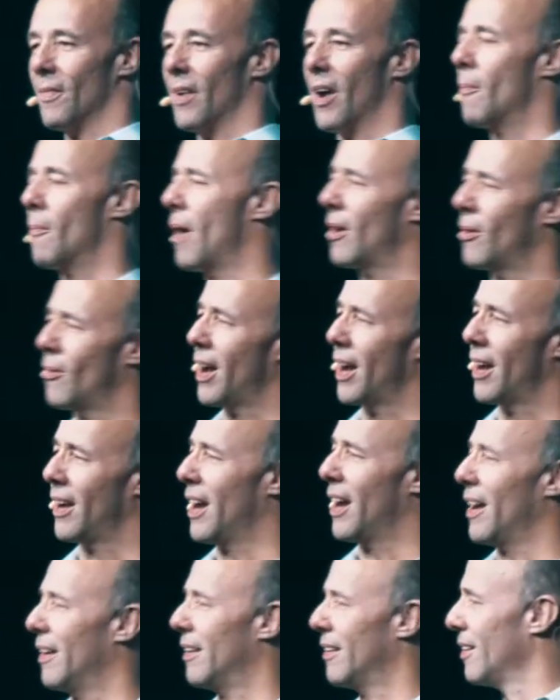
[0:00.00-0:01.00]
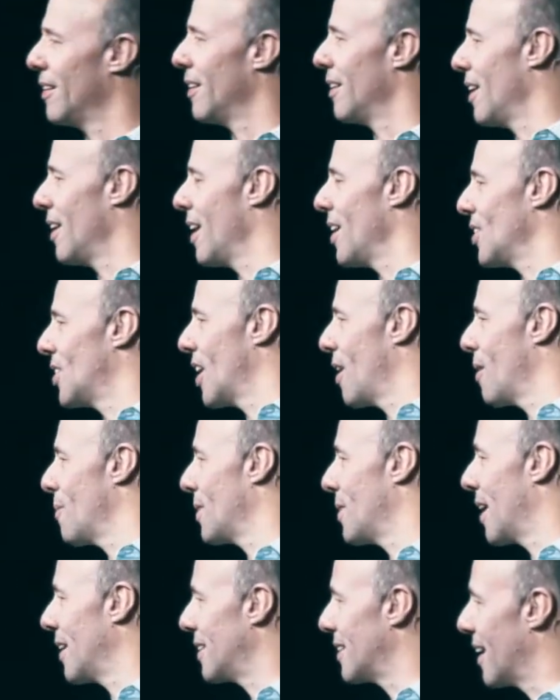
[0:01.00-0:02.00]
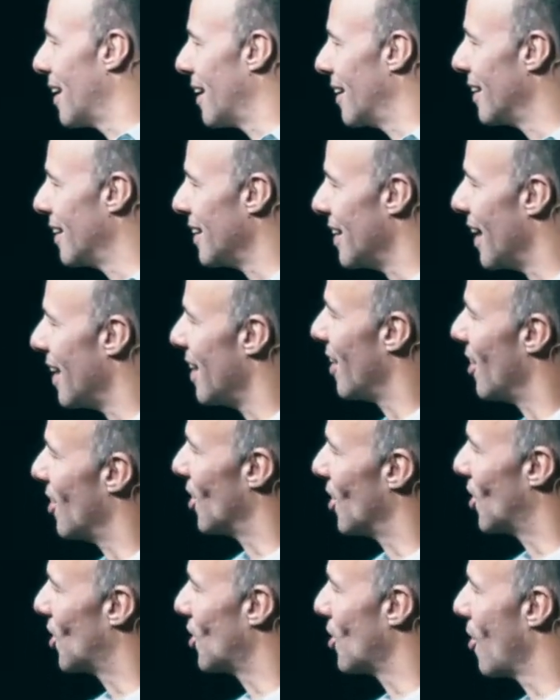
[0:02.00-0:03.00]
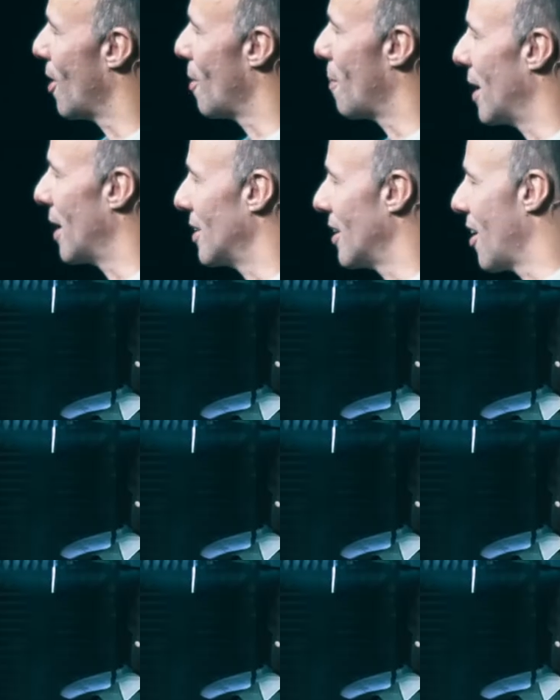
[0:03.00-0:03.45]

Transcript: oh, by the way, you didn't tell him that the, uh, the ending of the story about